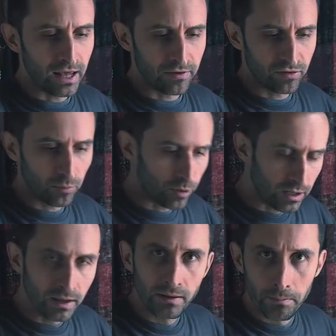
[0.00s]
and if
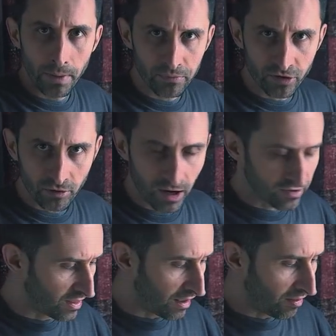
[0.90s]
someone bumps
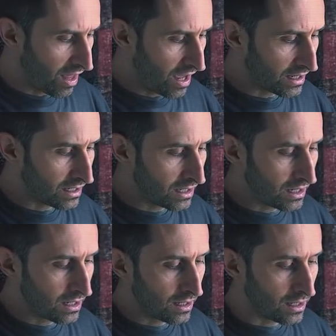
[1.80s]
across that line,
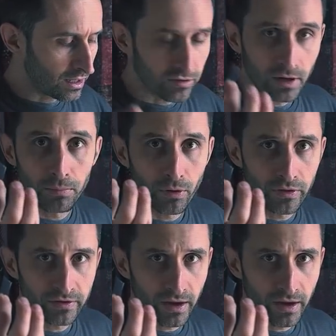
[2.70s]
it's going to pull this